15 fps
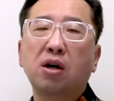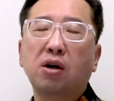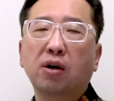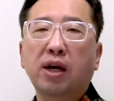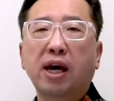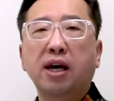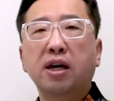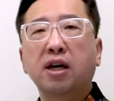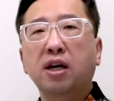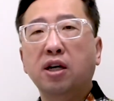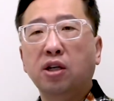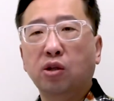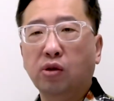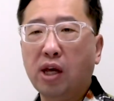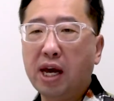Okay,
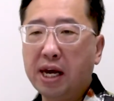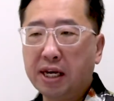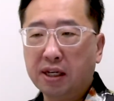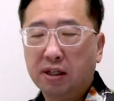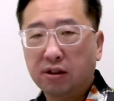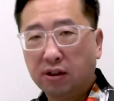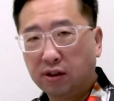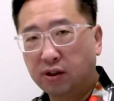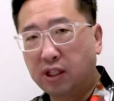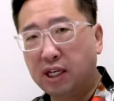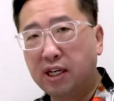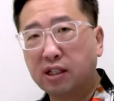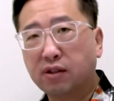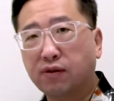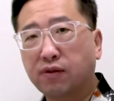today,
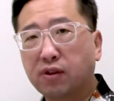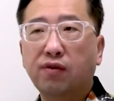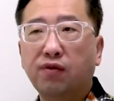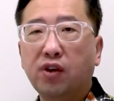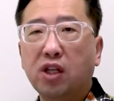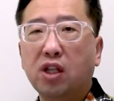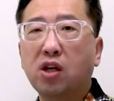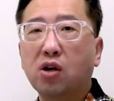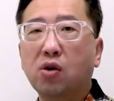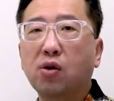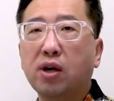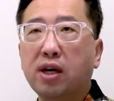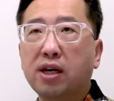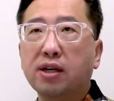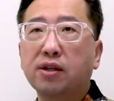this
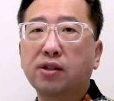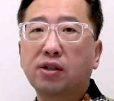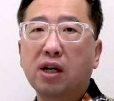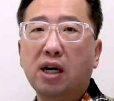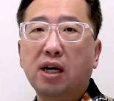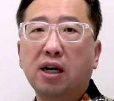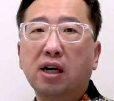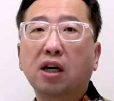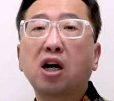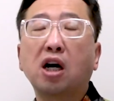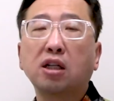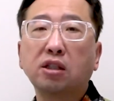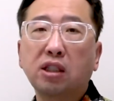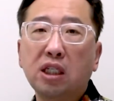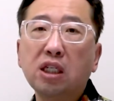video is
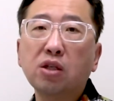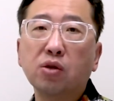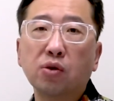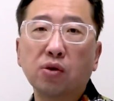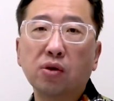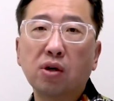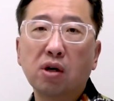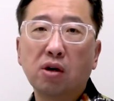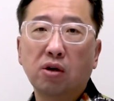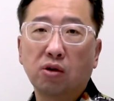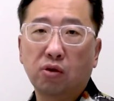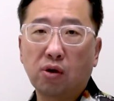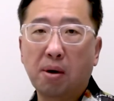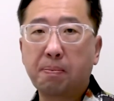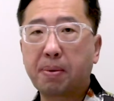continue
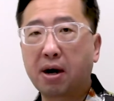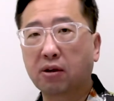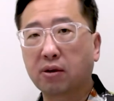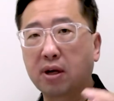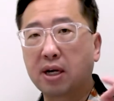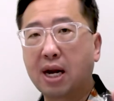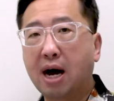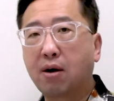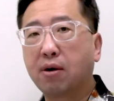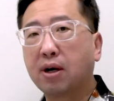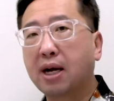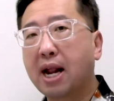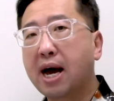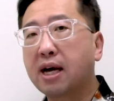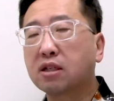to about our
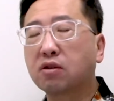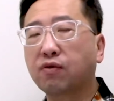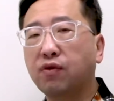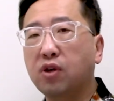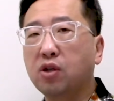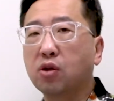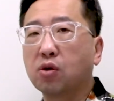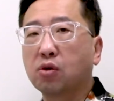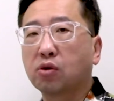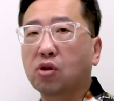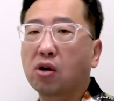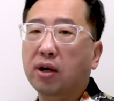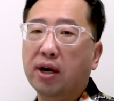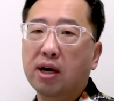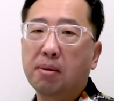last video
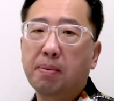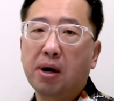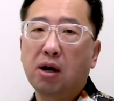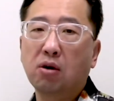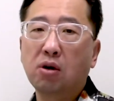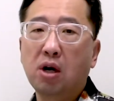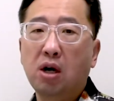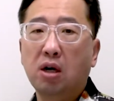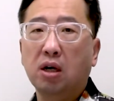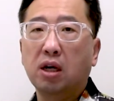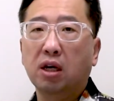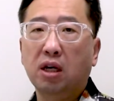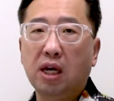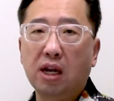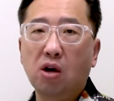talking about
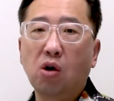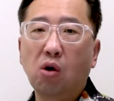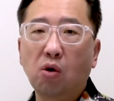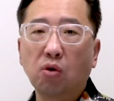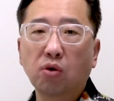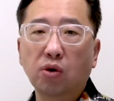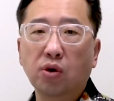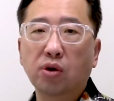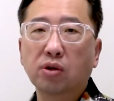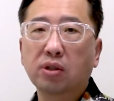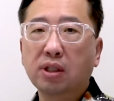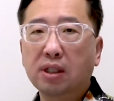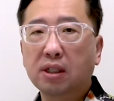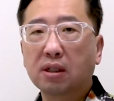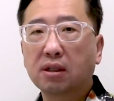can owner
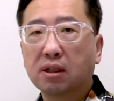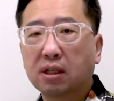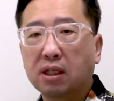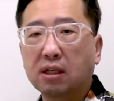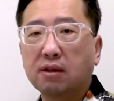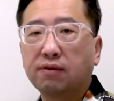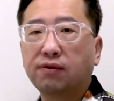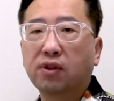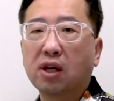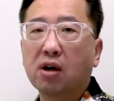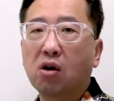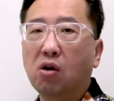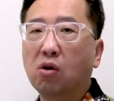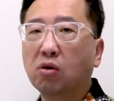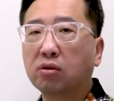give their
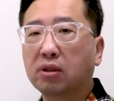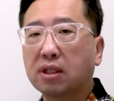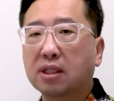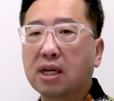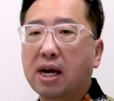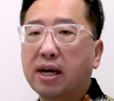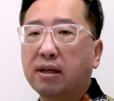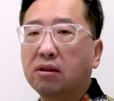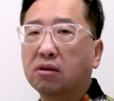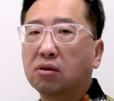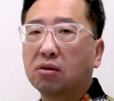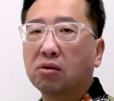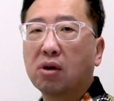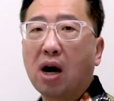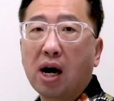own design
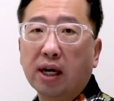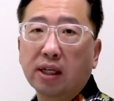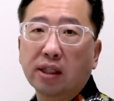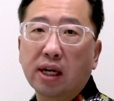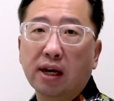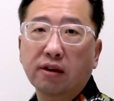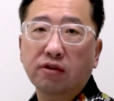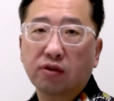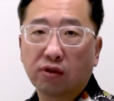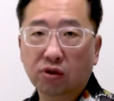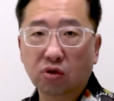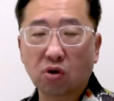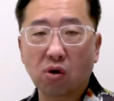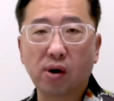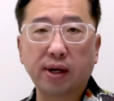to architects or
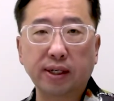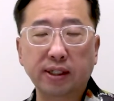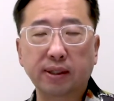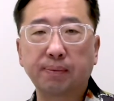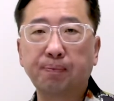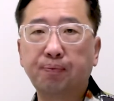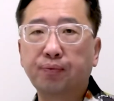drawings.